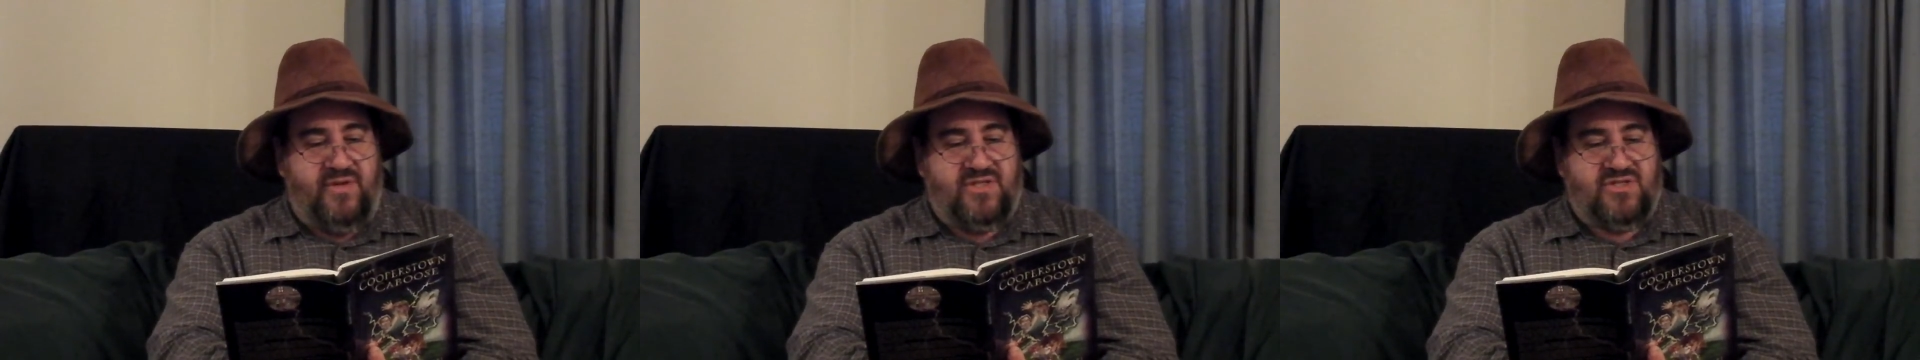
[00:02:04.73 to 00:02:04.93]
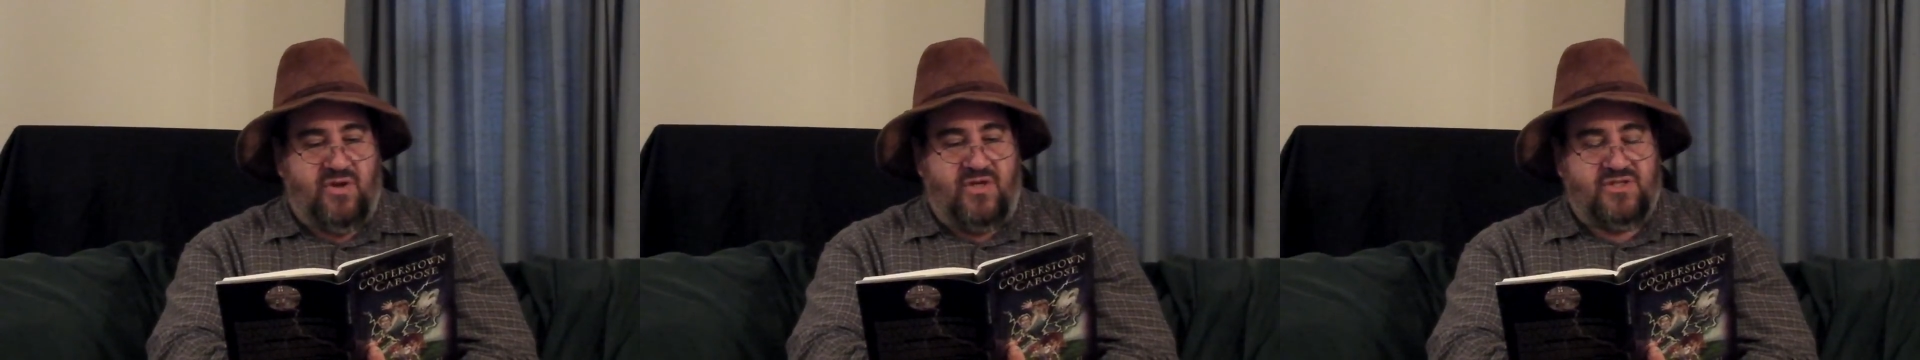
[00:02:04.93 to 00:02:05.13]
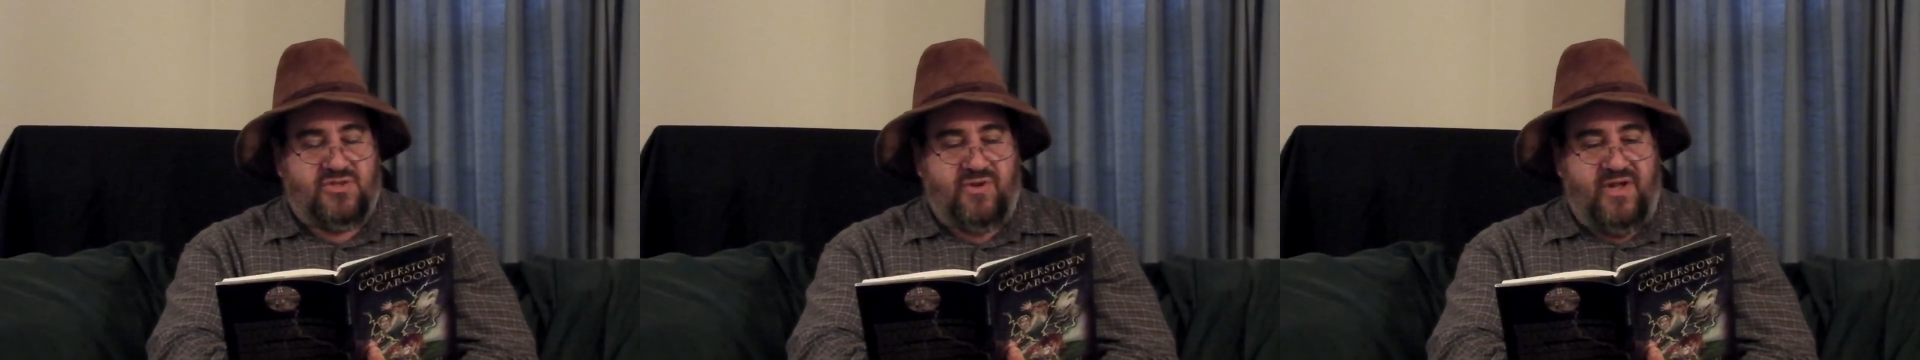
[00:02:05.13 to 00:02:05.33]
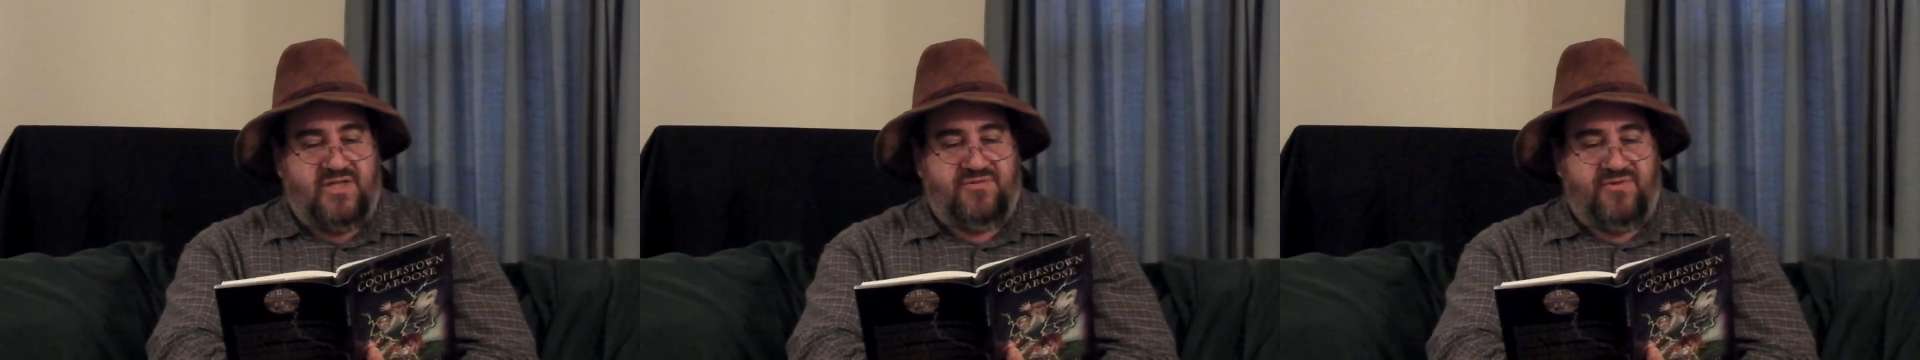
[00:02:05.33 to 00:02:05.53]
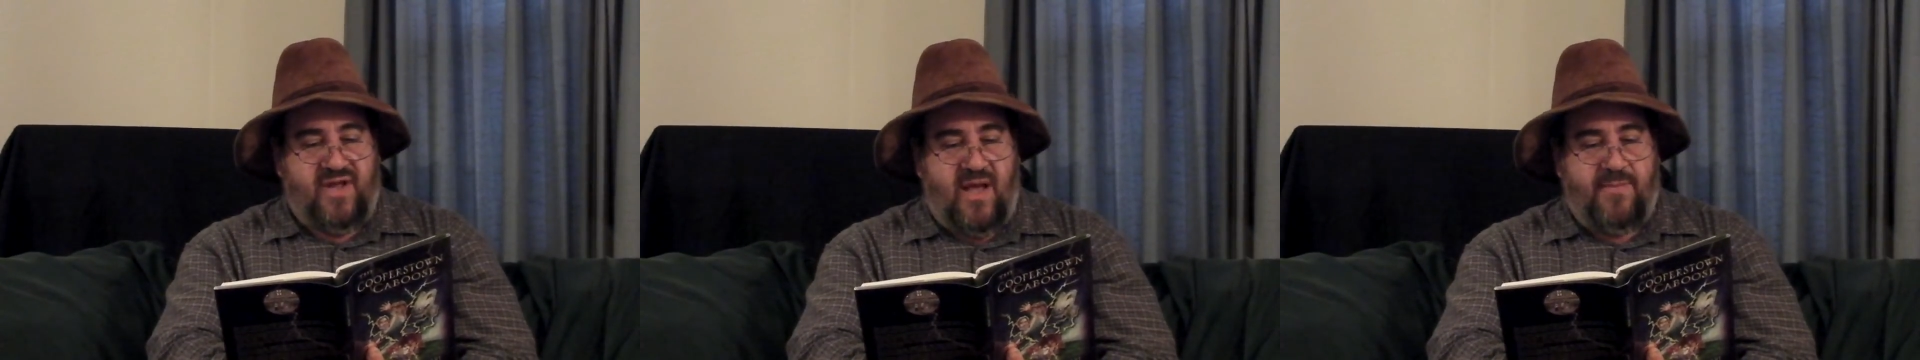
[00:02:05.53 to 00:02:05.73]
he saw a
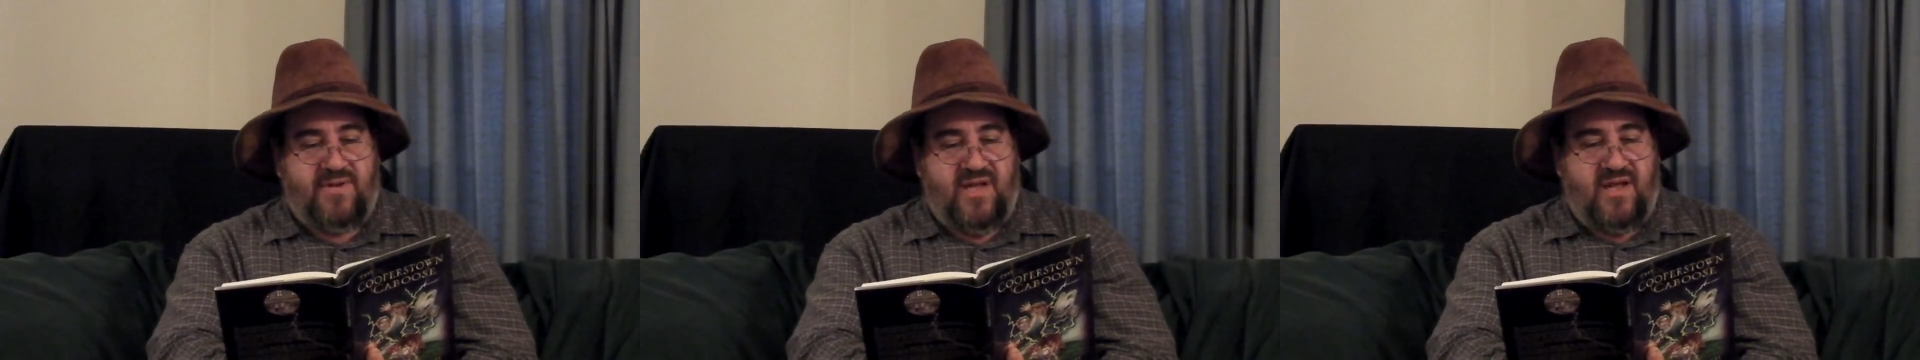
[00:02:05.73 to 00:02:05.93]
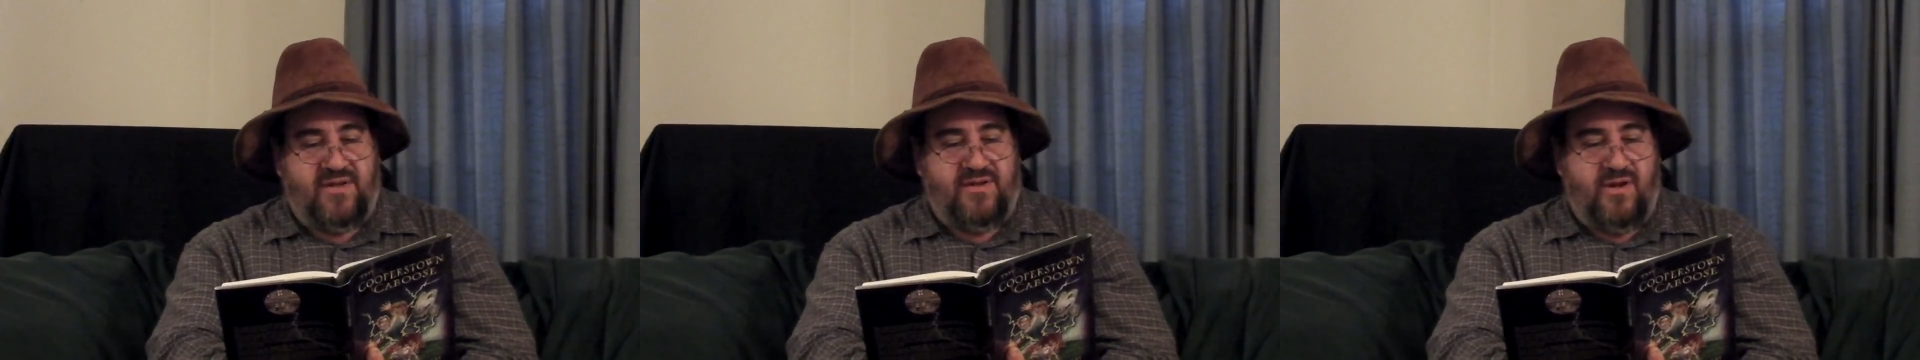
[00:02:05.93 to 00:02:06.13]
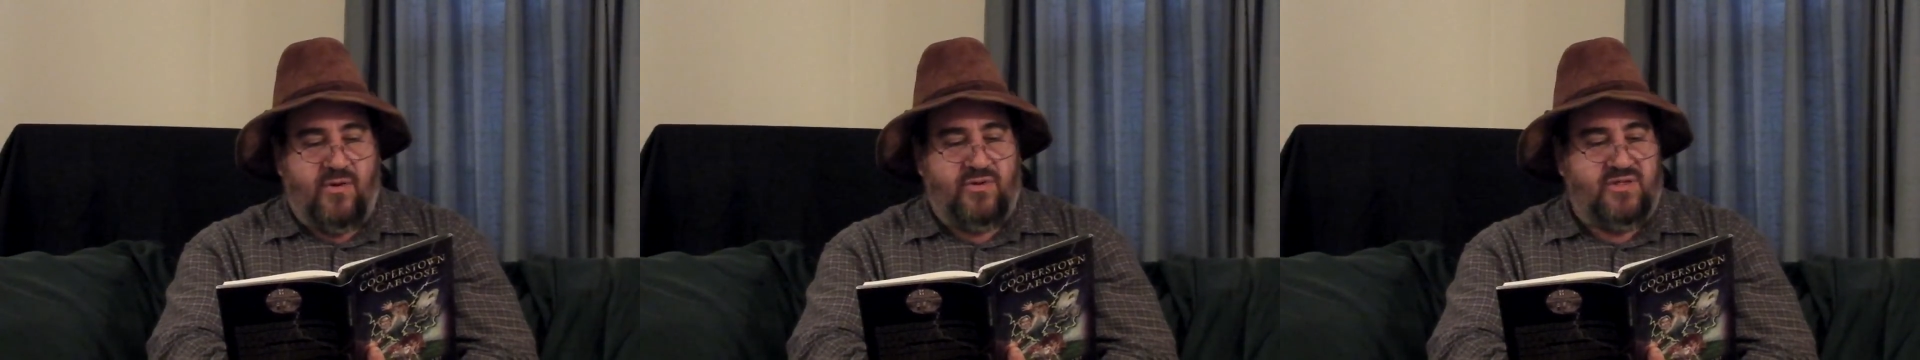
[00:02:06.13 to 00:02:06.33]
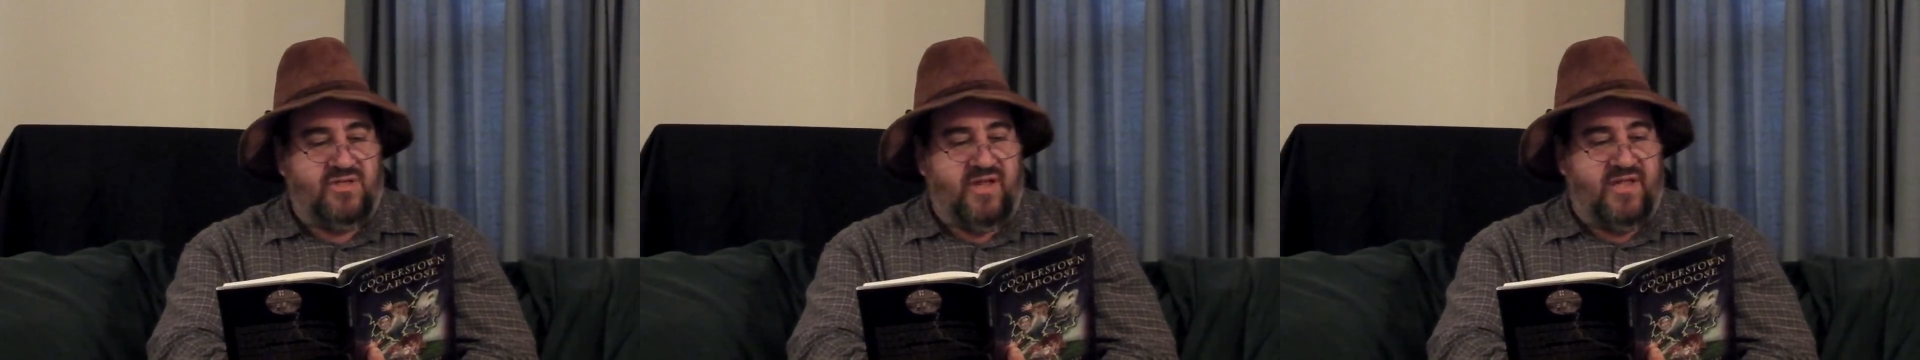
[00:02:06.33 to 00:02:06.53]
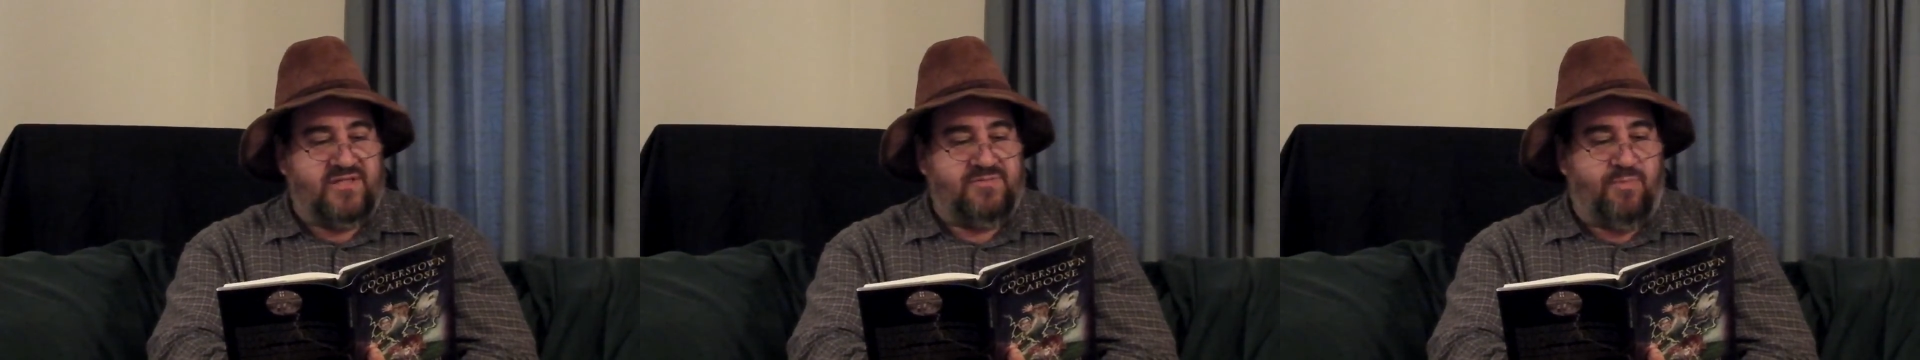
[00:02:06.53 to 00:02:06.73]
strange phenomenon
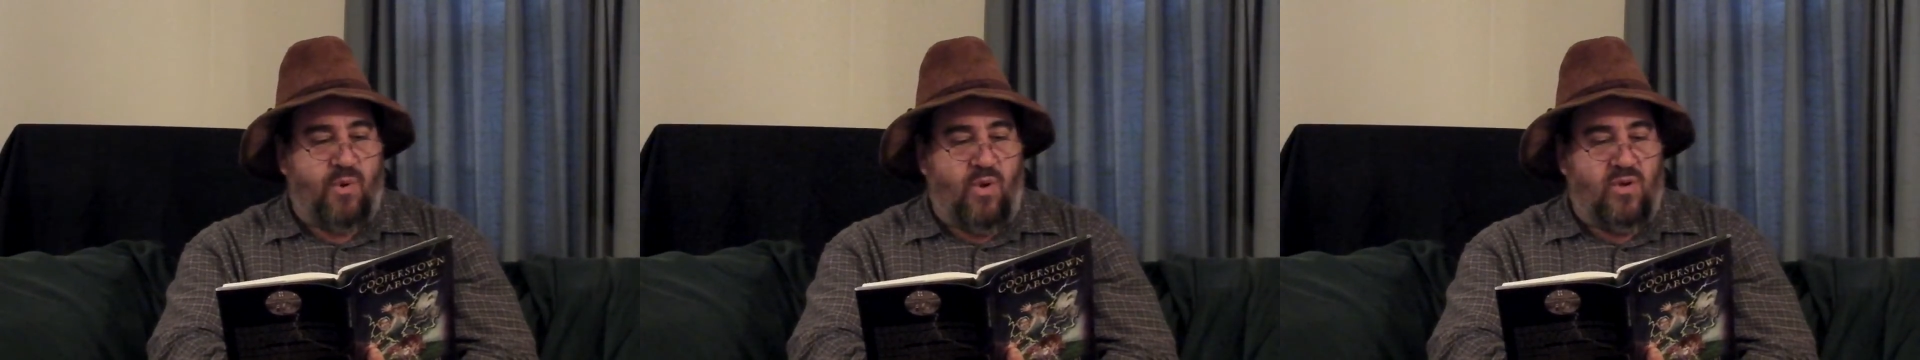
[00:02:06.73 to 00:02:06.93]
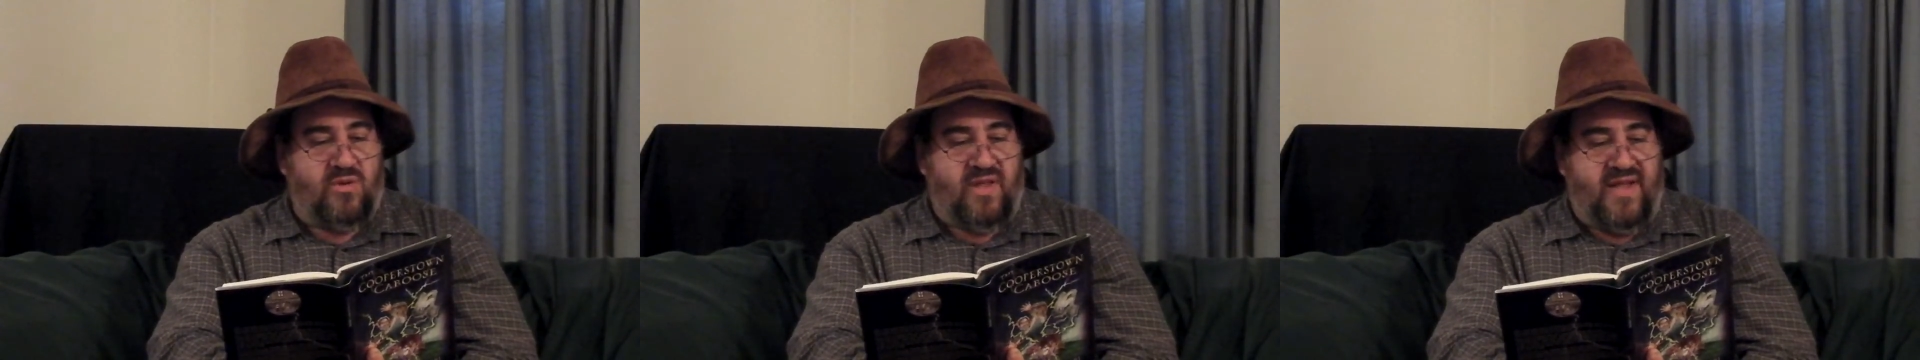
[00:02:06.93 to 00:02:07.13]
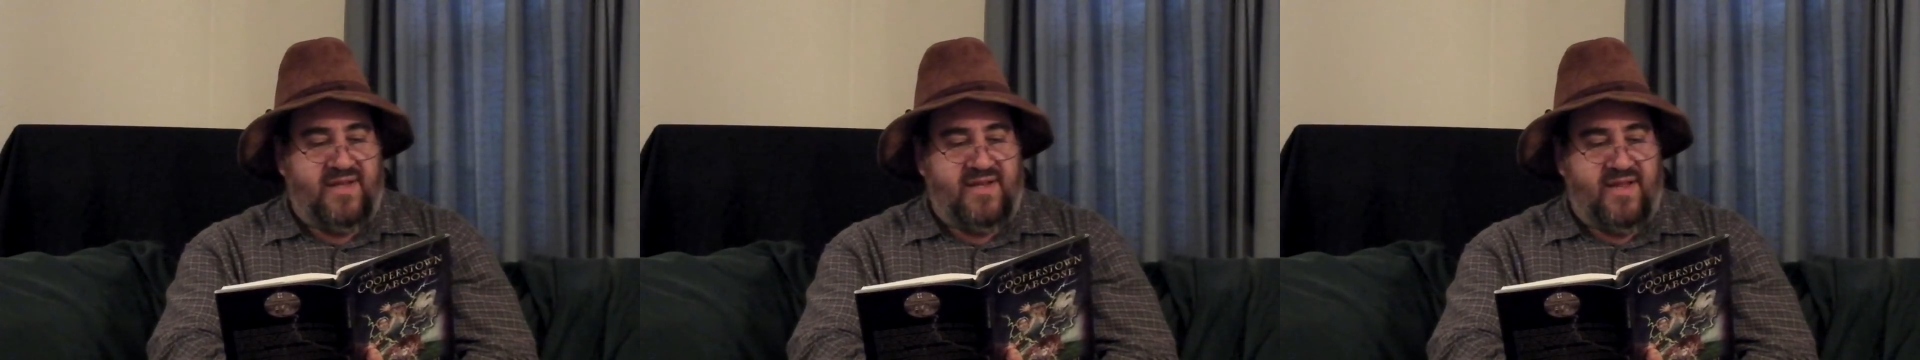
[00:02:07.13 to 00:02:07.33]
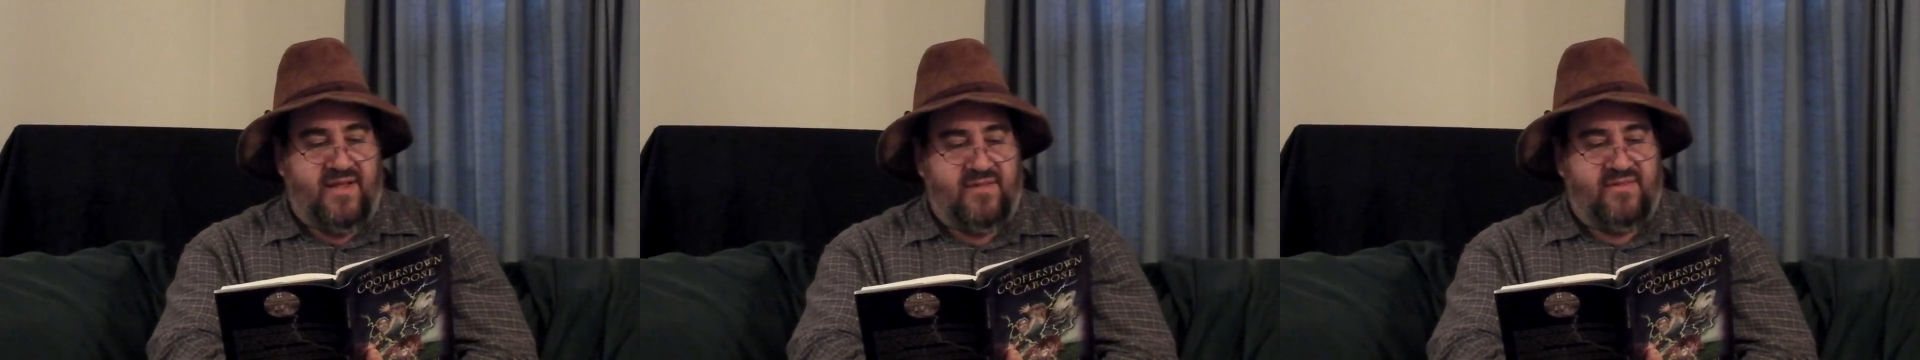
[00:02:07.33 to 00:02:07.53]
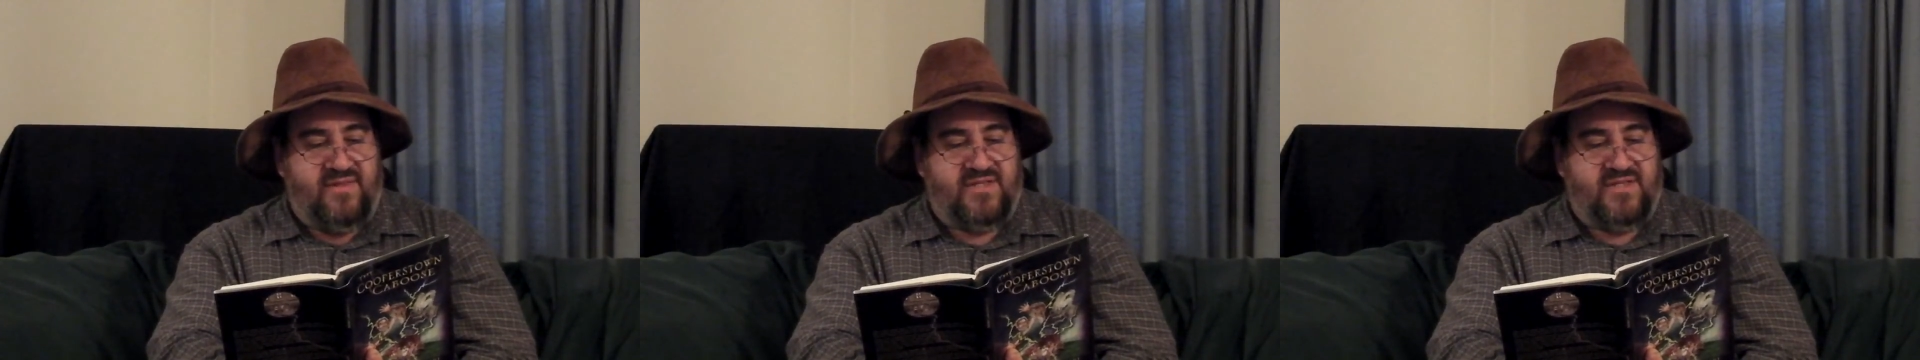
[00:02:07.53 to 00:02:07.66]
known as ball lightning.